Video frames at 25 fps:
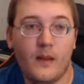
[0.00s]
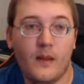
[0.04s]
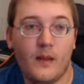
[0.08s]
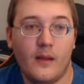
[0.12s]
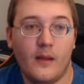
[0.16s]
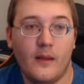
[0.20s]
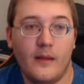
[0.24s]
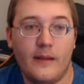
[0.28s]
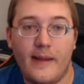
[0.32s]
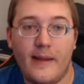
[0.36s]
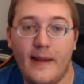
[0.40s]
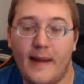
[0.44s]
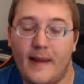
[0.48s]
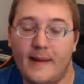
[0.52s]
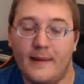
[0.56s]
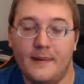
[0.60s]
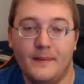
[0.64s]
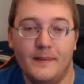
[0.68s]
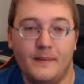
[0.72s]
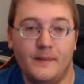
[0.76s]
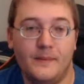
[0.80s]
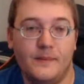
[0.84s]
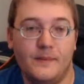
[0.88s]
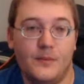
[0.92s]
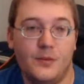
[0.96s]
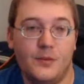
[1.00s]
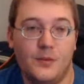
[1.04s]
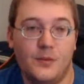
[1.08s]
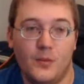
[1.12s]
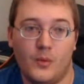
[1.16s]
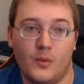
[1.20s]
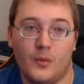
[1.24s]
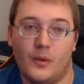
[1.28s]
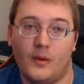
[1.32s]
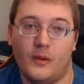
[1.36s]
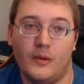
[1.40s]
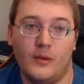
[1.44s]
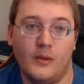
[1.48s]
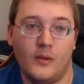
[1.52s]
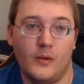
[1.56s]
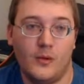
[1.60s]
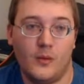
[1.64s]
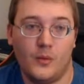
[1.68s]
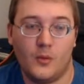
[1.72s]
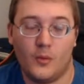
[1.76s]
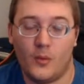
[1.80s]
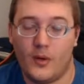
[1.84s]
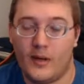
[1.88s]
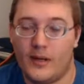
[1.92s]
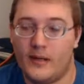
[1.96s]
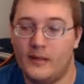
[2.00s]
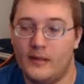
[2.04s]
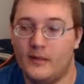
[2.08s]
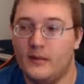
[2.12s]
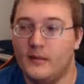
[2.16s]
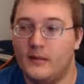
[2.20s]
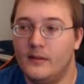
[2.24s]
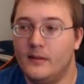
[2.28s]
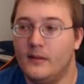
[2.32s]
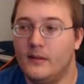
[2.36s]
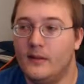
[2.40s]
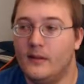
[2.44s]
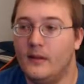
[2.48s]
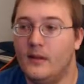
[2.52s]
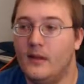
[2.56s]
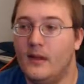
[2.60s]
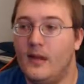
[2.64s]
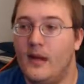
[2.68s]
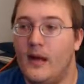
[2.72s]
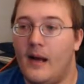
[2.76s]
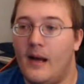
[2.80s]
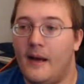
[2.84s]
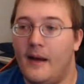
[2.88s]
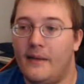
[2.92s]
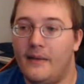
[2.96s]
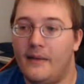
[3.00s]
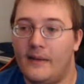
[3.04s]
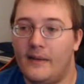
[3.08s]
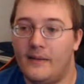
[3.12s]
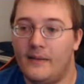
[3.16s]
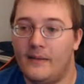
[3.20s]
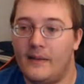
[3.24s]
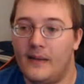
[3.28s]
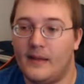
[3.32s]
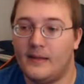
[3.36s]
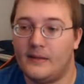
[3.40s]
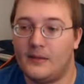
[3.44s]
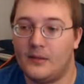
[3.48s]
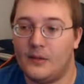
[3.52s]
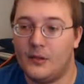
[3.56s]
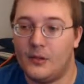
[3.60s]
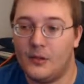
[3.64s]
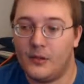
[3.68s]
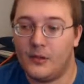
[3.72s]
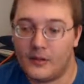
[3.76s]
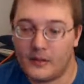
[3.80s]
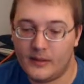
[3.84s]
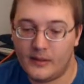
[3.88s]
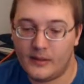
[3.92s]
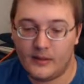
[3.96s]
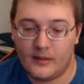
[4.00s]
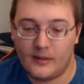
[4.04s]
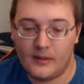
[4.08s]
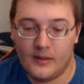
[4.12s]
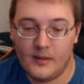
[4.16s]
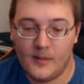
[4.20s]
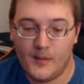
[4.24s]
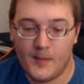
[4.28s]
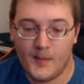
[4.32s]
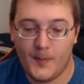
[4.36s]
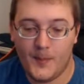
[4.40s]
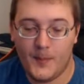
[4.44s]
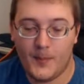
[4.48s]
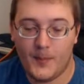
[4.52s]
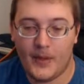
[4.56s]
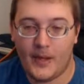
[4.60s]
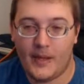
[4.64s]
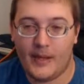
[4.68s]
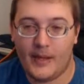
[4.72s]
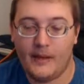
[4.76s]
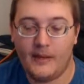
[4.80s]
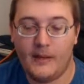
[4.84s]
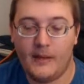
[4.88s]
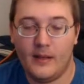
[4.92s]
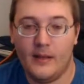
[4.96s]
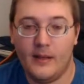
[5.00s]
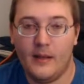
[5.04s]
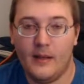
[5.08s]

Yeah, sure, great. I think that's good. But,